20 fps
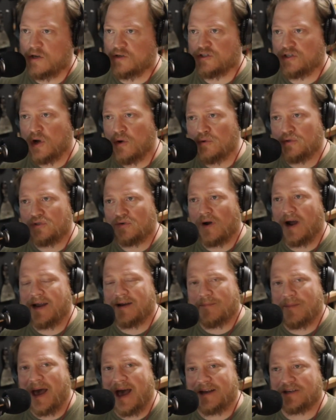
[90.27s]
don't try to
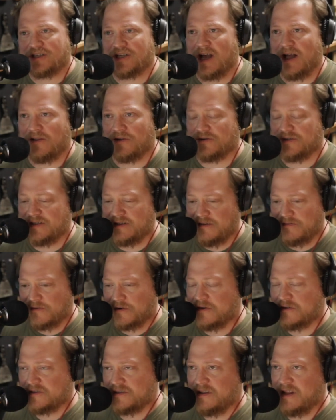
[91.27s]
match colors in the
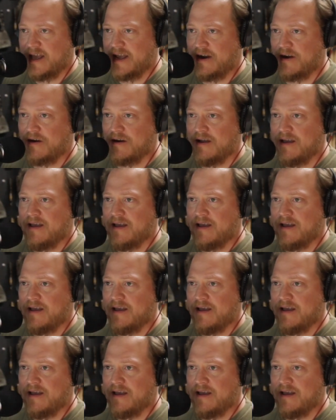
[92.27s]
first layer